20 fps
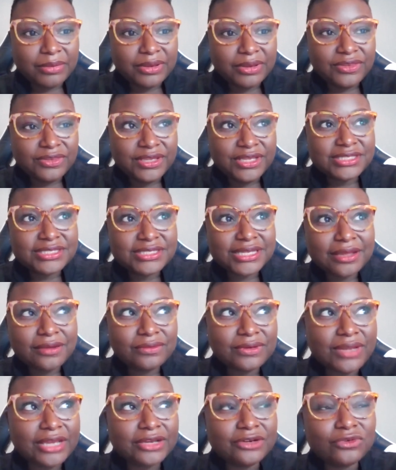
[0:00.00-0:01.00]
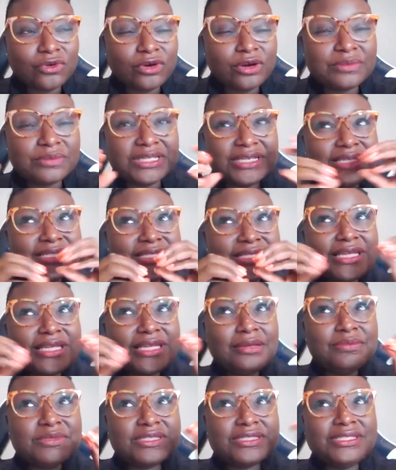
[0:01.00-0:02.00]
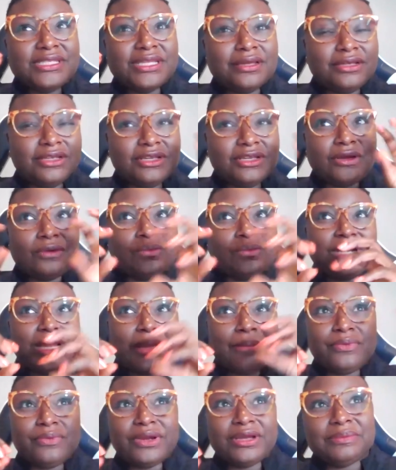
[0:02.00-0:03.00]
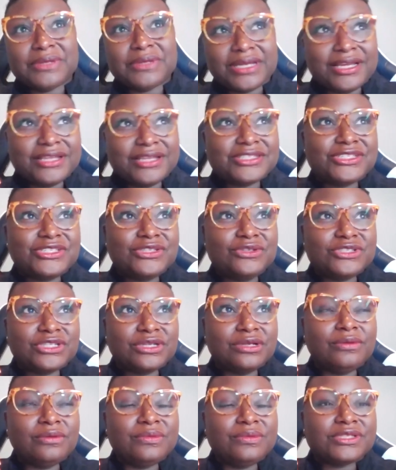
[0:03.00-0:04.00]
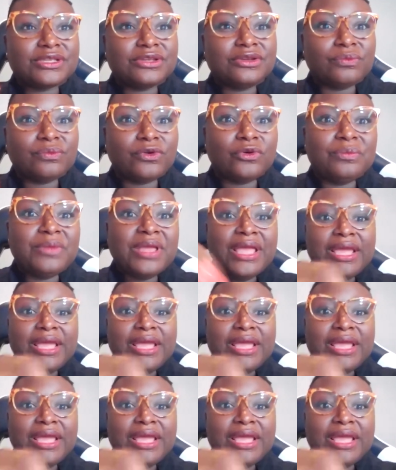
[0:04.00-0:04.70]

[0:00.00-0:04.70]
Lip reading: these sound like norms, and it seems, when I bring up the Constitution and who's in the room,